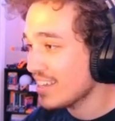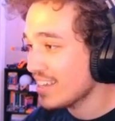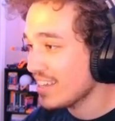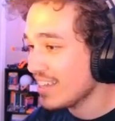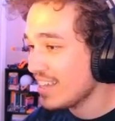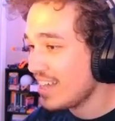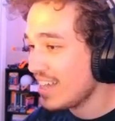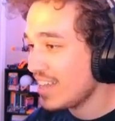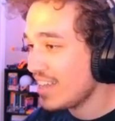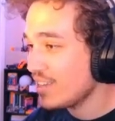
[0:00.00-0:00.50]

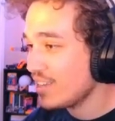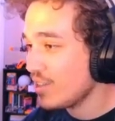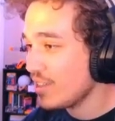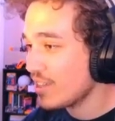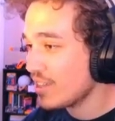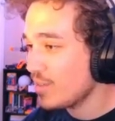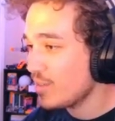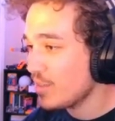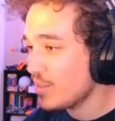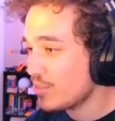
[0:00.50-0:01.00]
No, let go
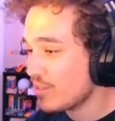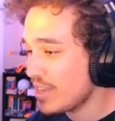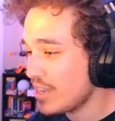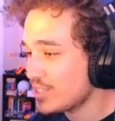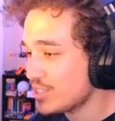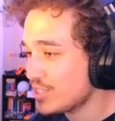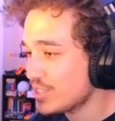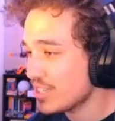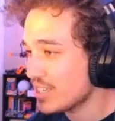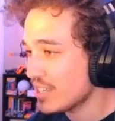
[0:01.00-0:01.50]
of me,
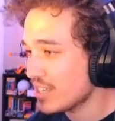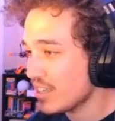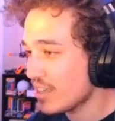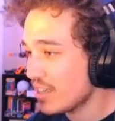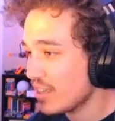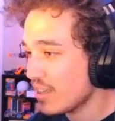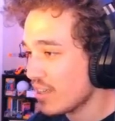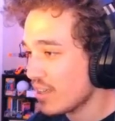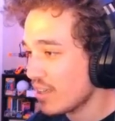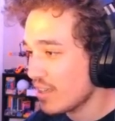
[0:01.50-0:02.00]
Thresh!
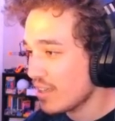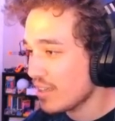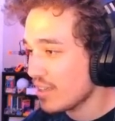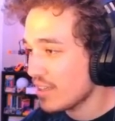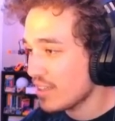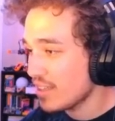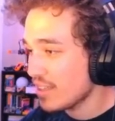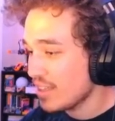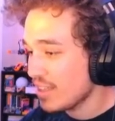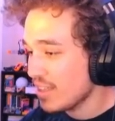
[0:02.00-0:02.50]

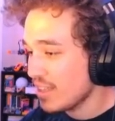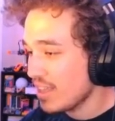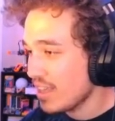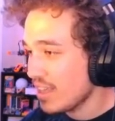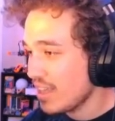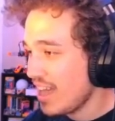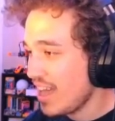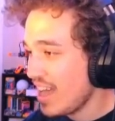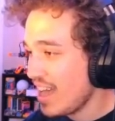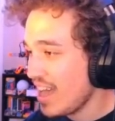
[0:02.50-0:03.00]

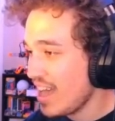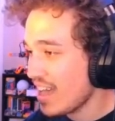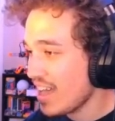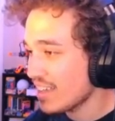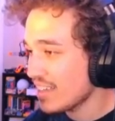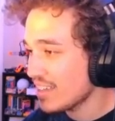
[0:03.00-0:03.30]
Ah!